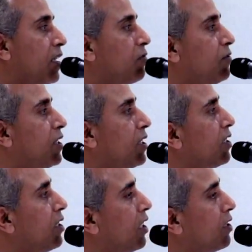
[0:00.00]
If
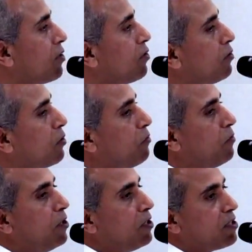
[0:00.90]
there are the
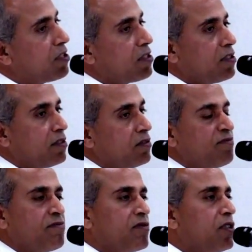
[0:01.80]
words,
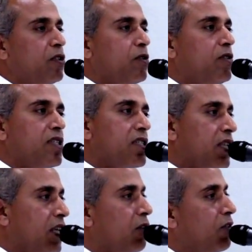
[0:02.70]
don't
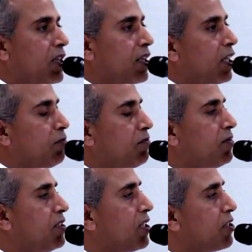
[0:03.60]
struggle with
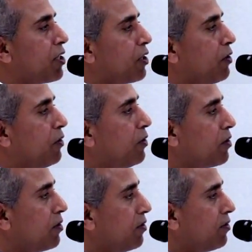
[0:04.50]
them, just ignore.